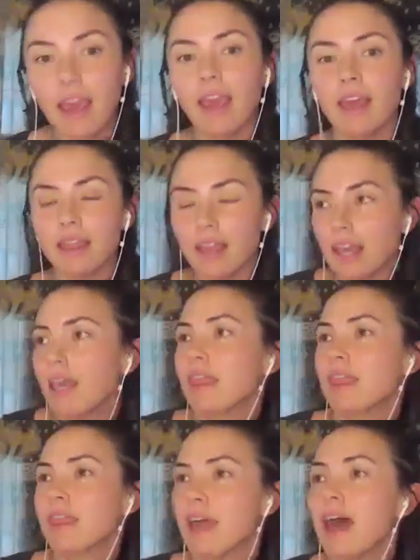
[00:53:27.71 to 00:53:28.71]
And like
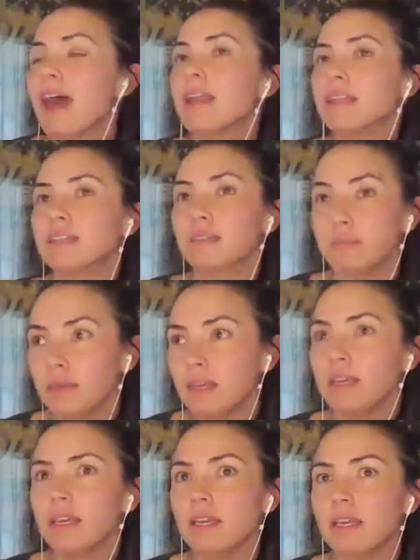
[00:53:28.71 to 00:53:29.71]
that to
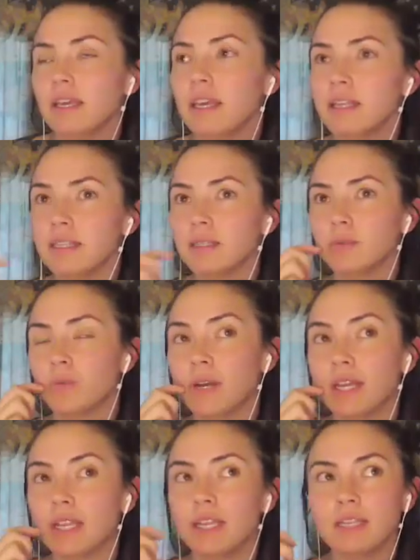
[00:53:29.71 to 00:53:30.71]
me is
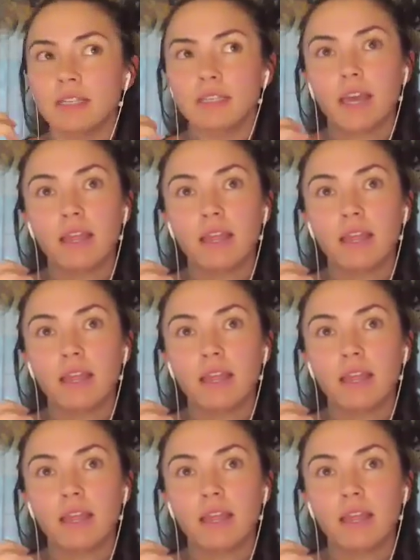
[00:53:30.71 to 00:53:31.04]
what is,